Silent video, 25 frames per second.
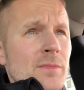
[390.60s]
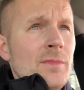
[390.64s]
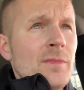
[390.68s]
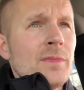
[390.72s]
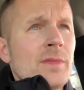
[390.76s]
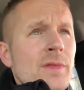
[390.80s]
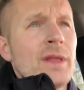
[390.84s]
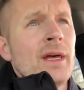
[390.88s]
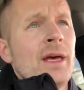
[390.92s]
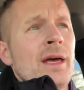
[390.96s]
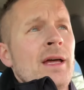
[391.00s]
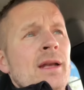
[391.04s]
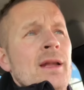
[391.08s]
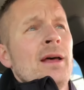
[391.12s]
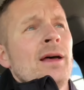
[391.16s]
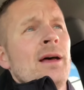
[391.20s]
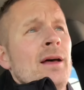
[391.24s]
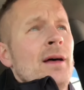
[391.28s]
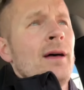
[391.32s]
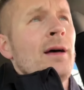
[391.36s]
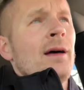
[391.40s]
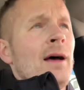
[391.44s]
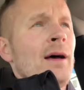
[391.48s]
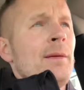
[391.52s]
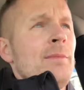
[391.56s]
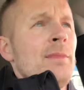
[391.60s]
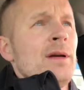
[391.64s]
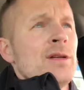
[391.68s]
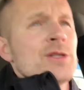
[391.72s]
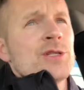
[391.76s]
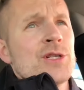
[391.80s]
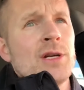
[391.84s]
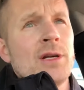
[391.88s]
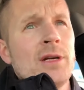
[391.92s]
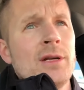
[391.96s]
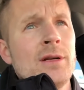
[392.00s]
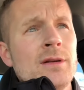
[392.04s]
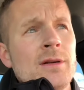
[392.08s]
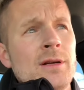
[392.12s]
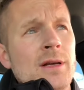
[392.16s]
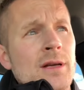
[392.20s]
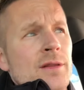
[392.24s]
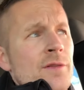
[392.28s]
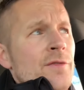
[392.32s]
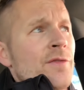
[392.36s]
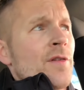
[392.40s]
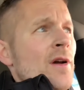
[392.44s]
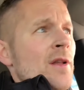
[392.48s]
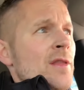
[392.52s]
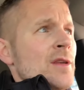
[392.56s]
Then I mentioned in the
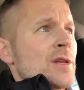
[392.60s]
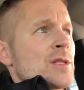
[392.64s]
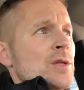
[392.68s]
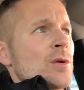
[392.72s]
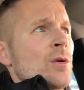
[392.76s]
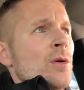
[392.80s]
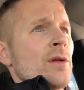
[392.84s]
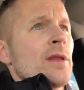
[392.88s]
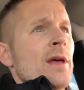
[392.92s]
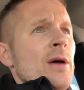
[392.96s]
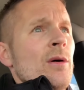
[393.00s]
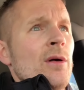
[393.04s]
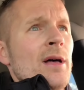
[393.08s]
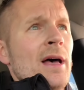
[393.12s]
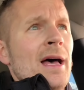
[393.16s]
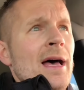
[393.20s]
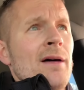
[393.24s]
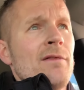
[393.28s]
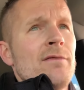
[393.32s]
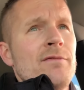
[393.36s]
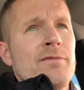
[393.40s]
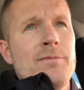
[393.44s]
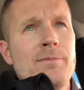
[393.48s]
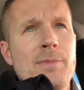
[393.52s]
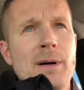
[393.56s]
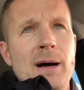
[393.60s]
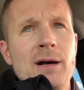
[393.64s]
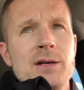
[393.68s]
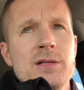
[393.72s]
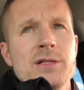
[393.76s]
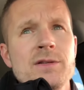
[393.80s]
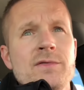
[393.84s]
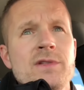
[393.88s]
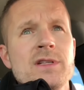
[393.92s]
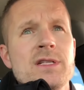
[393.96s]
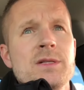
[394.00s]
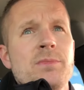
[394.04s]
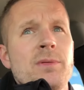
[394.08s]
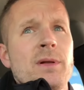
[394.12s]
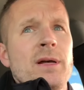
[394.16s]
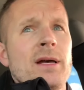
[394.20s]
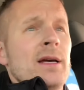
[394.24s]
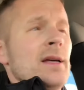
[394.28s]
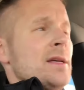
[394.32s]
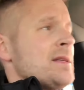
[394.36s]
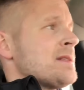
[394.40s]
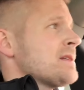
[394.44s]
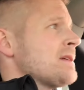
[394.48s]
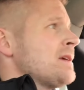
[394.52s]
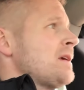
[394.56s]
front of the store they will have piles of
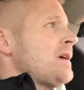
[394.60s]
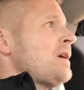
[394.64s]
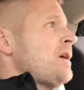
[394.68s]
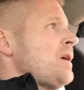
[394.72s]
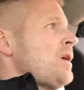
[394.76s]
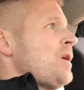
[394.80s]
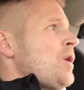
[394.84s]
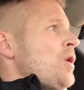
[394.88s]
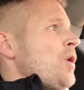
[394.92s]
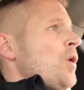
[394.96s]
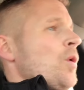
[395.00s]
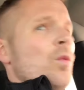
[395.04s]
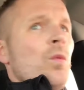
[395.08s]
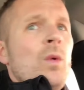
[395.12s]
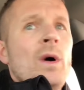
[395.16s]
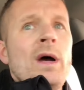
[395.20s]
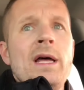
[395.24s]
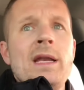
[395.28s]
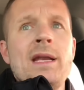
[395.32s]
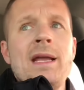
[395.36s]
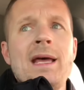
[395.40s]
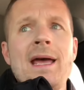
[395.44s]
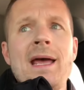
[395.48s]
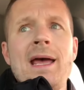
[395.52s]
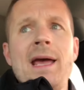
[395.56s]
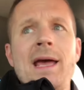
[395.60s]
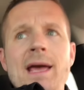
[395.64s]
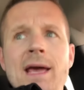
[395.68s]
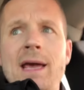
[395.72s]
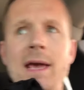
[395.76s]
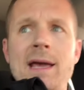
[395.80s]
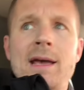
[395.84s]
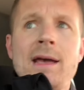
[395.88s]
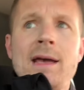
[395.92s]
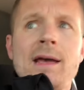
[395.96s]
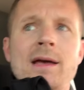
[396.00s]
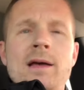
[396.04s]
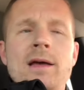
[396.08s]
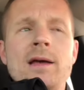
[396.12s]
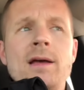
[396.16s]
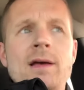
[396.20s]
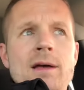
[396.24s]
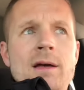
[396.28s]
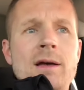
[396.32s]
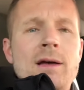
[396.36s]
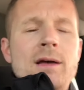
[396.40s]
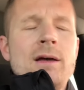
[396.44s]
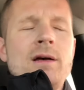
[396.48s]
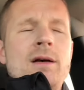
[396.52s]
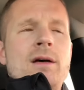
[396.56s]
displays. When a
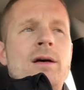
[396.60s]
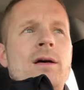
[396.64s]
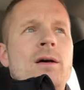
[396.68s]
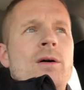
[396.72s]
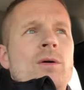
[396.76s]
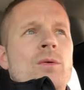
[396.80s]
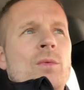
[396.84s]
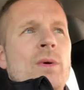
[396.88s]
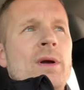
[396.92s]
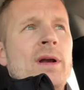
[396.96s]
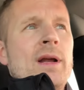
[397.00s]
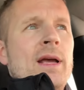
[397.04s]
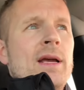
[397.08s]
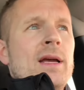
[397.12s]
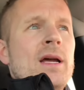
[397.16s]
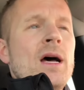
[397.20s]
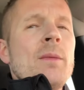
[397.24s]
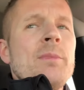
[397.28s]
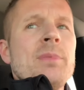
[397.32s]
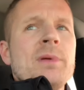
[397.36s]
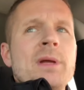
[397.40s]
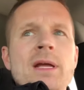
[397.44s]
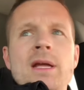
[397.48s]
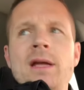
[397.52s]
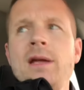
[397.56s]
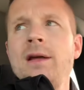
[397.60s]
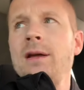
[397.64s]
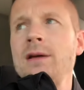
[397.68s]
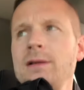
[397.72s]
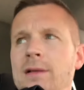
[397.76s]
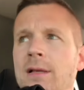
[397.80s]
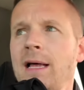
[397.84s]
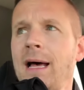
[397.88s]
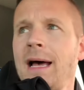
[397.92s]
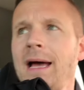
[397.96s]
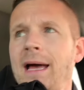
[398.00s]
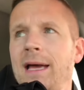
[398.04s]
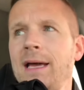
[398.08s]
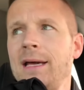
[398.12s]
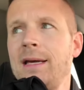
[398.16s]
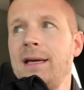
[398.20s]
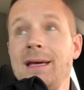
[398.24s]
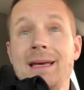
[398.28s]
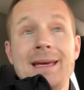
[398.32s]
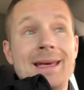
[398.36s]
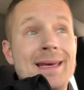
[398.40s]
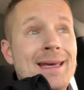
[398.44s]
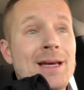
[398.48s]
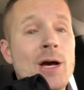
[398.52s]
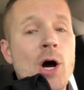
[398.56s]
company like
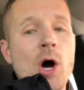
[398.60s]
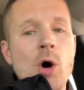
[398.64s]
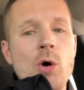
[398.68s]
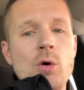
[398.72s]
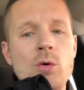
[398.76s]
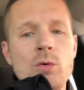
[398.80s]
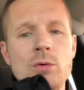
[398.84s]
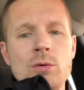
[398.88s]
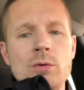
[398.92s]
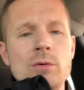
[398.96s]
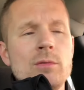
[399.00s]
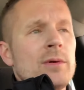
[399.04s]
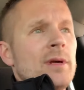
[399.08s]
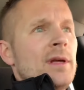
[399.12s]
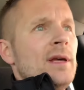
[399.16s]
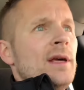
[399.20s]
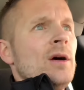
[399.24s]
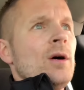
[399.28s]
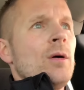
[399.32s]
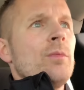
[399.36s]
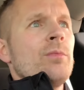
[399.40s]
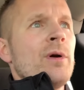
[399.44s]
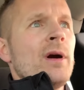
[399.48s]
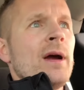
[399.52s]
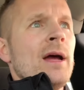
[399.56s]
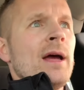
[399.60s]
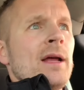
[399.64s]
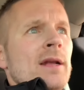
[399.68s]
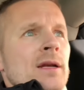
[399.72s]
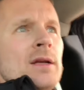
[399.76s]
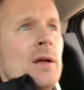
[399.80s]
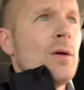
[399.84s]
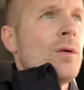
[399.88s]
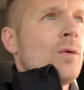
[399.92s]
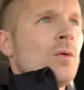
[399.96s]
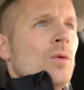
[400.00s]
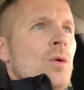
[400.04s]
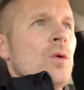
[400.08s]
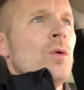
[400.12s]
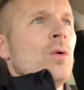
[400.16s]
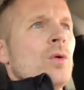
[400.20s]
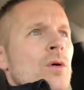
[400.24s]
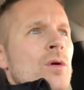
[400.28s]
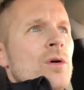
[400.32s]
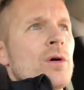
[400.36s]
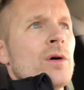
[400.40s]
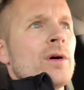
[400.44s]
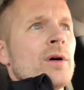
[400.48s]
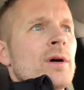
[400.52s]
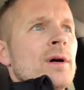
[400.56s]
Ego brand
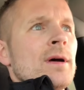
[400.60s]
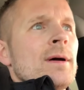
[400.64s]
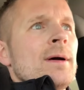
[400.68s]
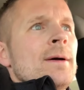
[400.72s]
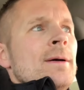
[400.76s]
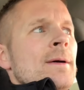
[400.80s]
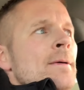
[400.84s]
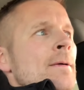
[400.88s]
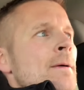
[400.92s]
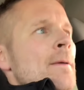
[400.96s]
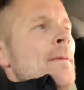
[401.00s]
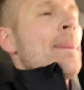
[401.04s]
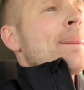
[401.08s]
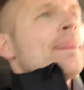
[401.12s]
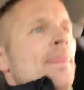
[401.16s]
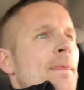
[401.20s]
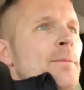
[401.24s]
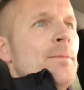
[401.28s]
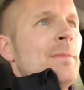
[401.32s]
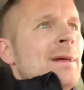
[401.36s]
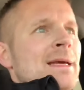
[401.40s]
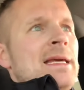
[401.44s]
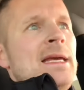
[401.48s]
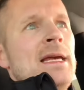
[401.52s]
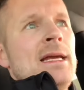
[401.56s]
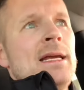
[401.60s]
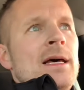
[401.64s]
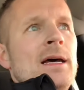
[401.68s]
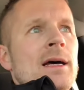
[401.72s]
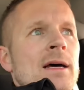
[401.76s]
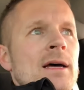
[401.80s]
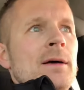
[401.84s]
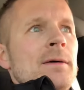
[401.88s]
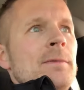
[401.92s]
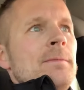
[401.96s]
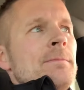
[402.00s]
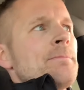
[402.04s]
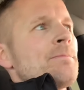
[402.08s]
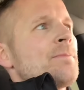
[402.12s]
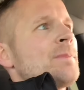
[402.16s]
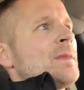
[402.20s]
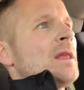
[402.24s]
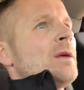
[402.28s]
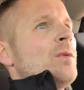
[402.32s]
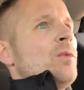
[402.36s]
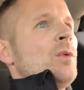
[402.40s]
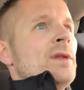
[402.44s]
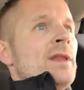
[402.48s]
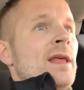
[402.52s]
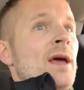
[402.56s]
or Makita,
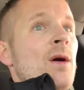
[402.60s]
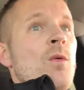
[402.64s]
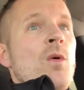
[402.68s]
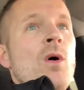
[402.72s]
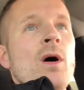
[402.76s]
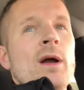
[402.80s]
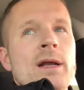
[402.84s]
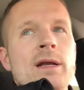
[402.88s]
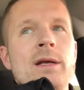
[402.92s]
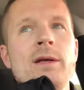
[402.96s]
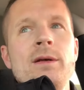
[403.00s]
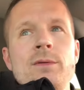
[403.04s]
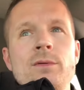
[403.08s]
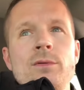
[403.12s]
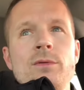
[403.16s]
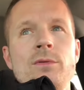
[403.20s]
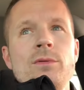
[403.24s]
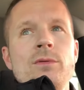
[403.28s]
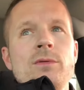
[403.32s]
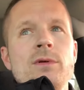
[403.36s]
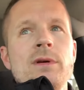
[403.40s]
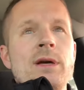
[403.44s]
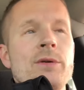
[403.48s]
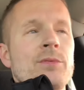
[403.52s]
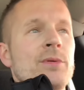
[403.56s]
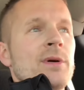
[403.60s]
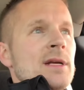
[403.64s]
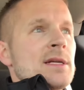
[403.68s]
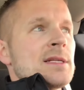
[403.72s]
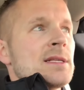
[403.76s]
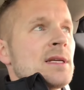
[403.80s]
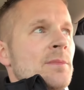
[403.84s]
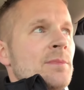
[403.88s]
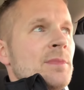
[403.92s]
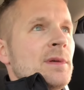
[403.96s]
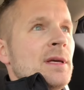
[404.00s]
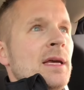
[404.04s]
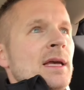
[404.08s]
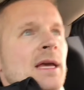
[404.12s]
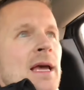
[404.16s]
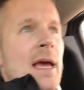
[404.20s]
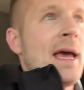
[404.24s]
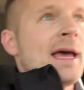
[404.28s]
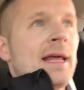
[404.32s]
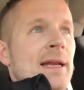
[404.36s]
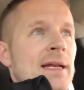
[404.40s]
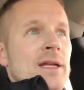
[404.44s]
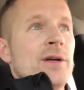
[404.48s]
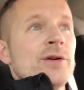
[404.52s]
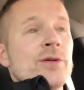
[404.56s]
when they want to get rid of something
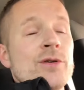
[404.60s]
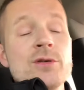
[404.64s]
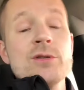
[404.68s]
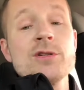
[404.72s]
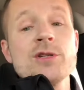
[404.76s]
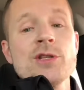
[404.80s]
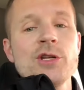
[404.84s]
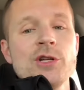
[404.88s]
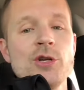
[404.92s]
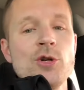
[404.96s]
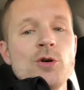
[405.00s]
and introduce the new